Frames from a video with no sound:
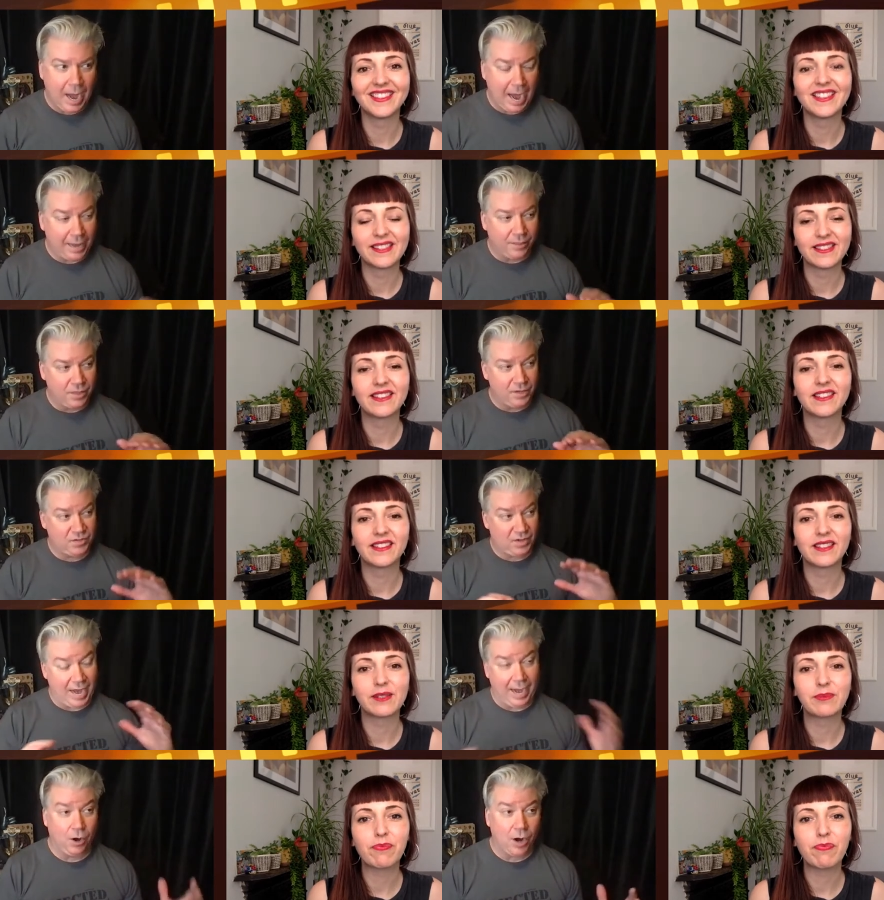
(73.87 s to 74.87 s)
Speaker 1: and this
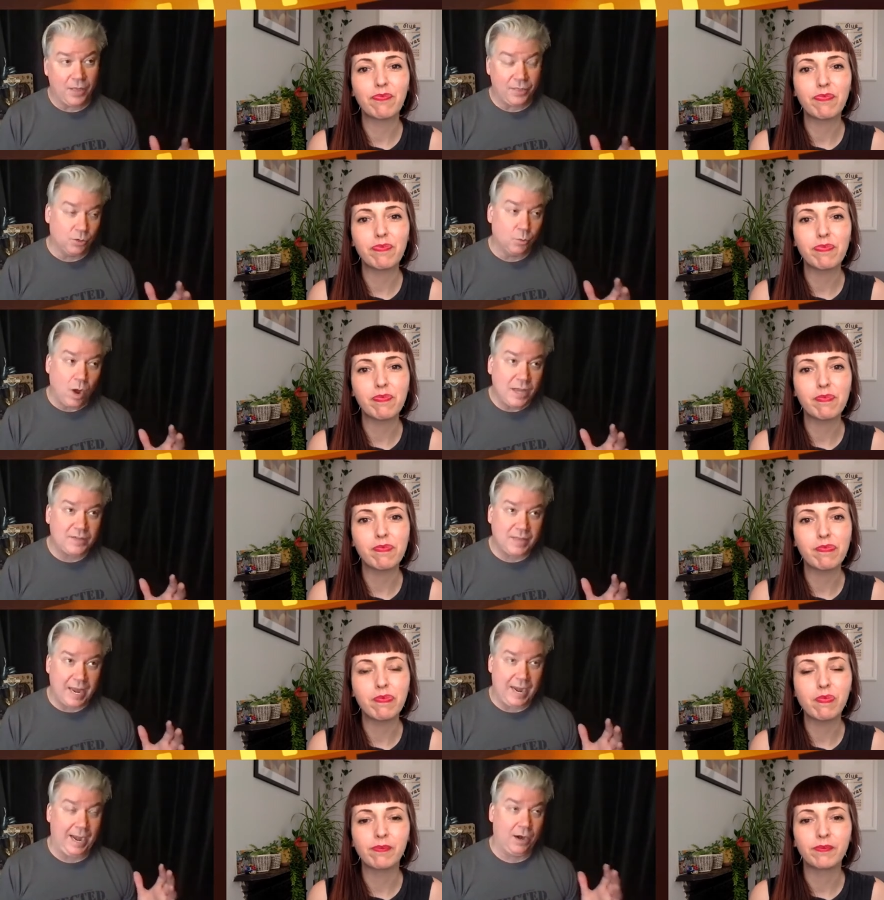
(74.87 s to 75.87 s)
era there was
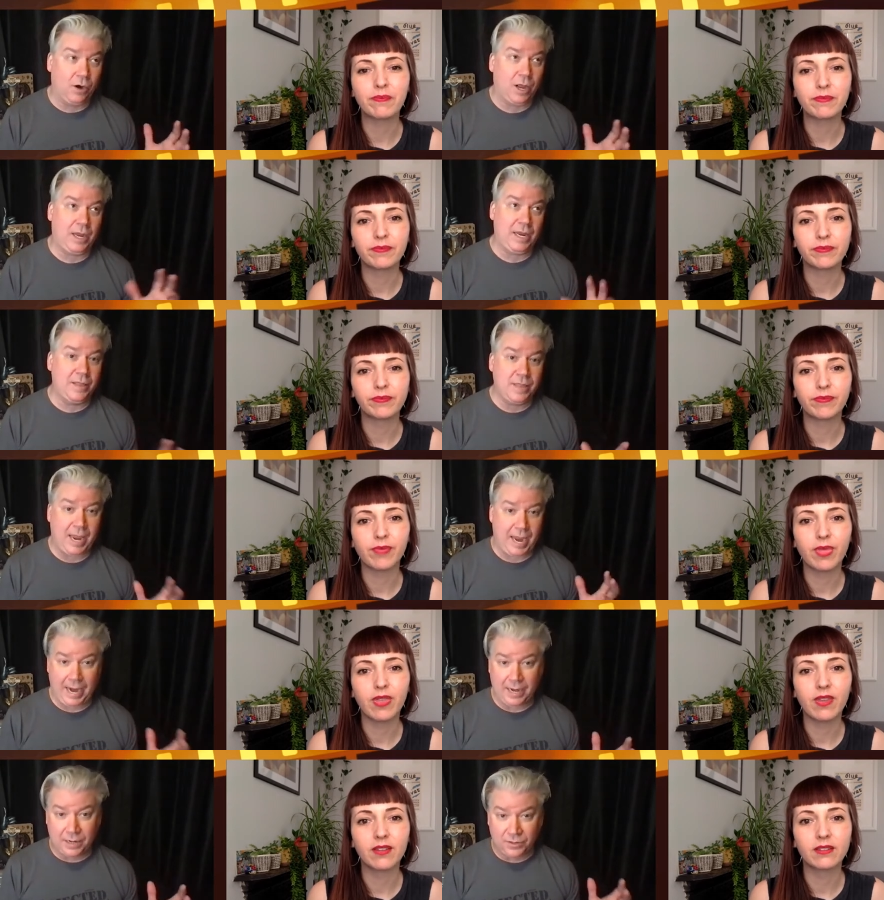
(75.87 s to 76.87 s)
that era in the
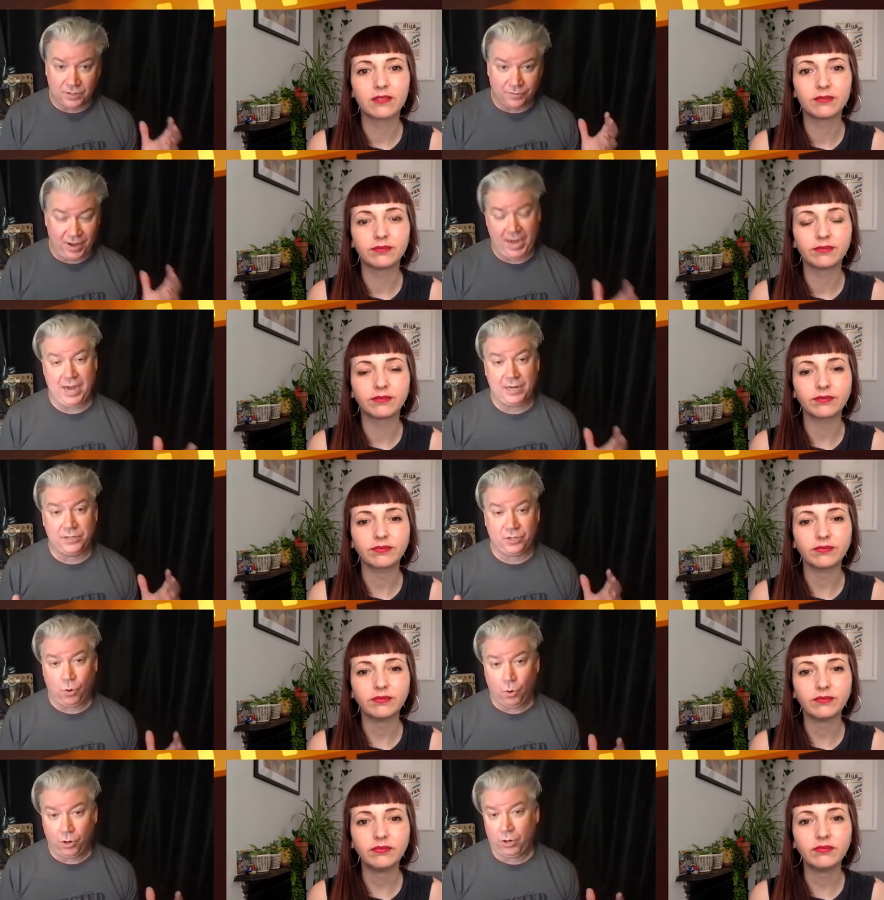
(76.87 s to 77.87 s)
80s of 80s
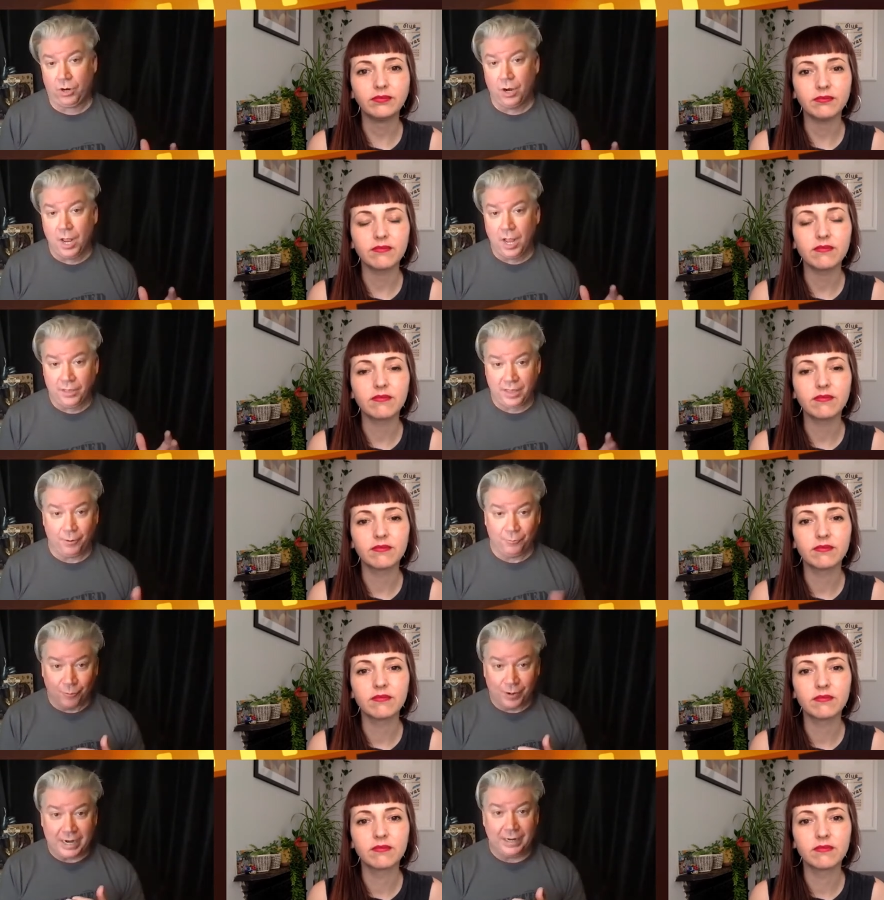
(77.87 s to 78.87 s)
horror that
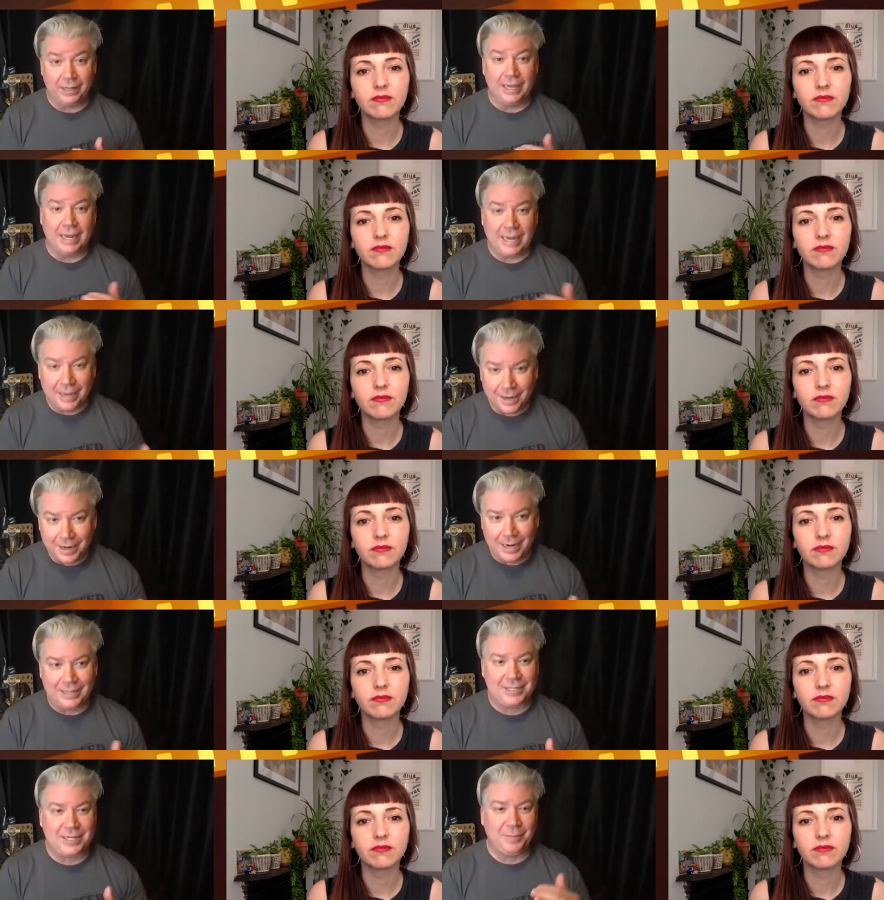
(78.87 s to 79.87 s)
really
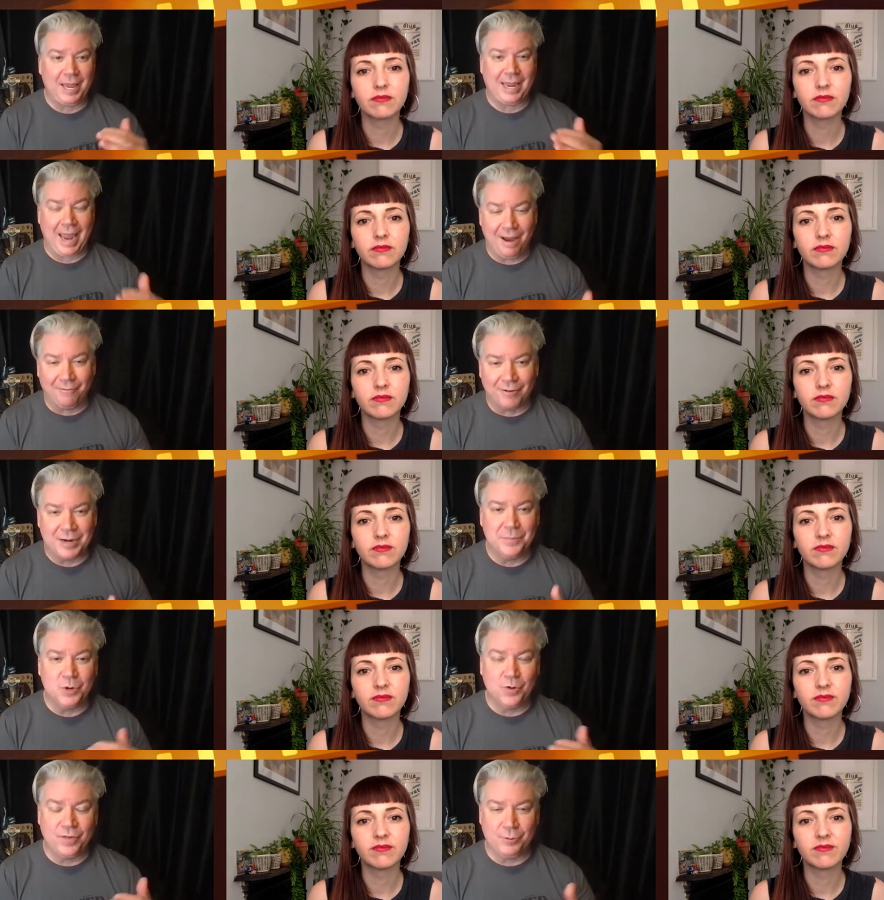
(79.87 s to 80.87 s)
it seemed like every
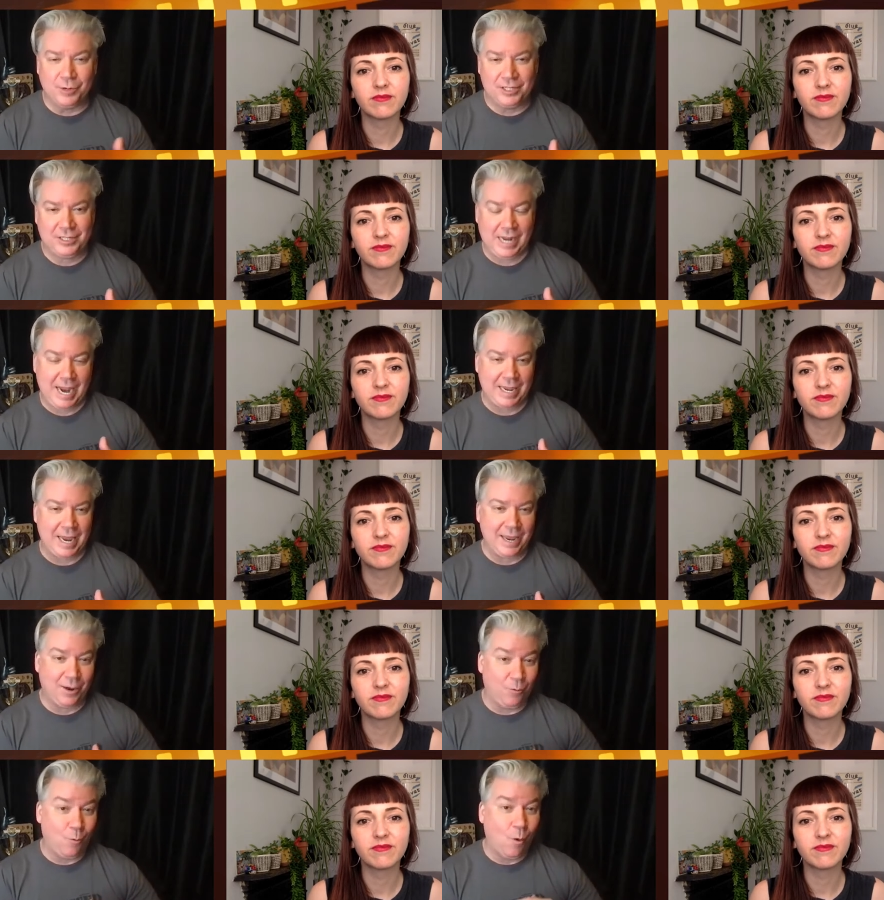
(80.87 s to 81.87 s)
movie was taking
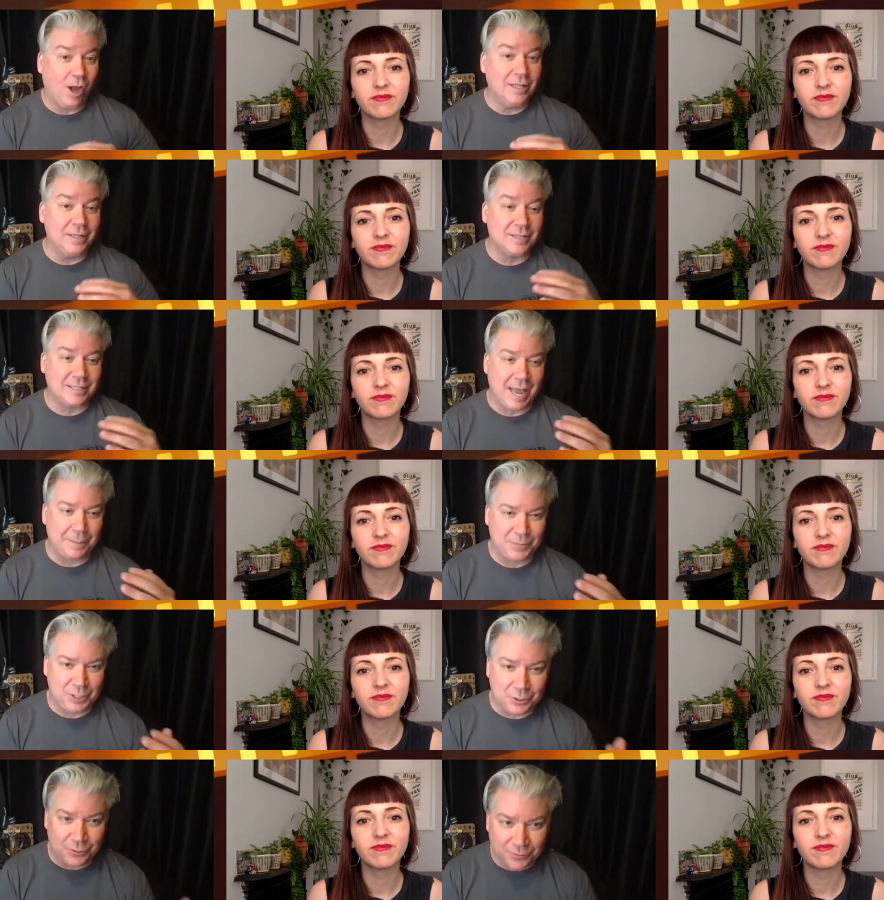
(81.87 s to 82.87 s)
it one step
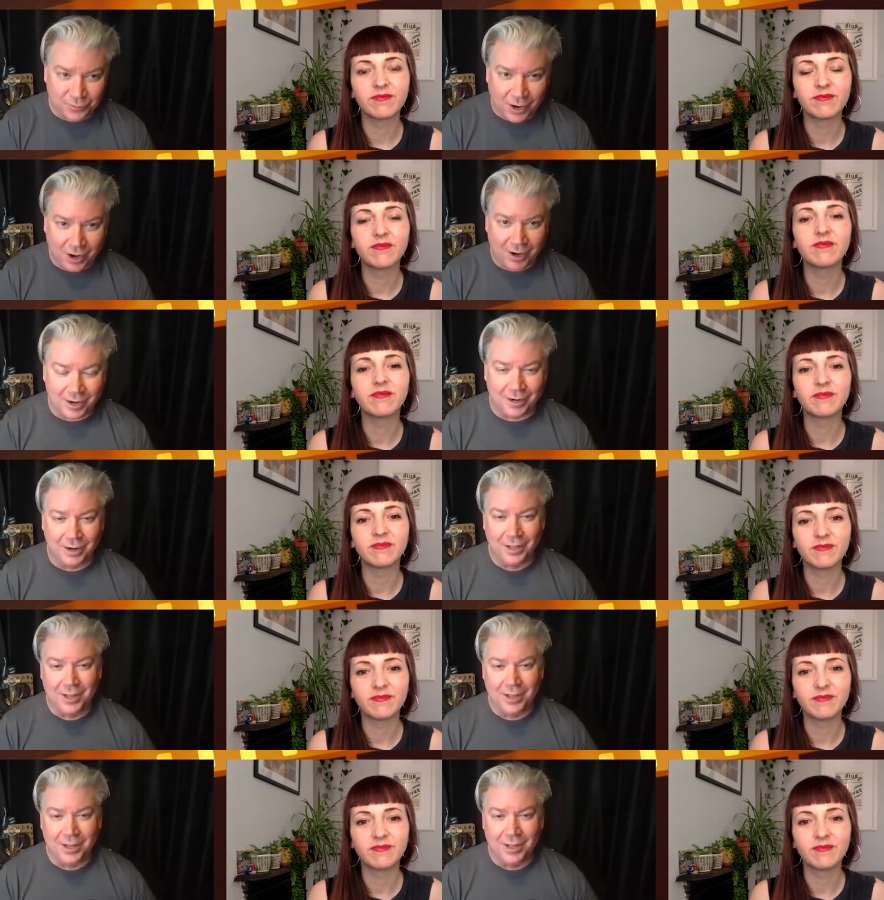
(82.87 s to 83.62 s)
too far.